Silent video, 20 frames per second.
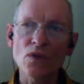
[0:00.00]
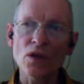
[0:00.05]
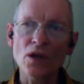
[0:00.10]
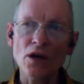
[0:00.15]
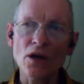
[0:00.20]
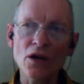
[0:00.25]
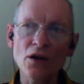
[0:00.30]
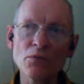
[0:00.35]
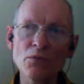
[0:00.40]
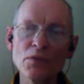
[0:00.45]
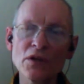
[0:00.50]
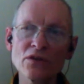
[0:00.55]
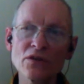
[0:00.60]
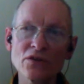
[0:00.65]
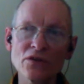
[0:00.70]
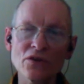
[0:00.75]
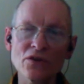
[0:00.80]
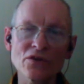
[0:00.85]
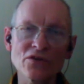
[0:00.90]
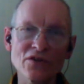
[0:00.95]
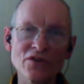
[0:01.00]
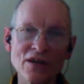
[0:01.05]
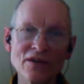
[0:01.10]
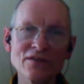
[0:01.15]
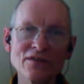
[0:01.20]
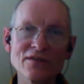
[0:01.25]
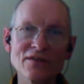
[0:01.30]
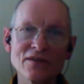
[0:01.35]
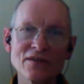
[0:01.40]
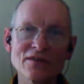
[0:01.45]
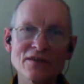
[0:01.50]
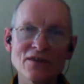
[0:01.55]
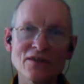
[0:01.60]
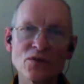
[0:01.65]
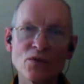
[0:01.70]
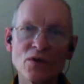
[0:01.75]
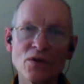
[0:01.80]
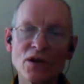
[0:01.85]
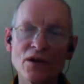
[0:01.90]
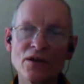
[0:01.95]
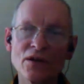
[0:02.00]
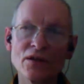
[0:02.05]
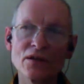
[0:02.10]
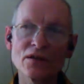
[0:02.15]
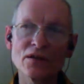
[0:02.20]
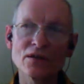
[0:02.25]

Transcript: coming to your senses in a way,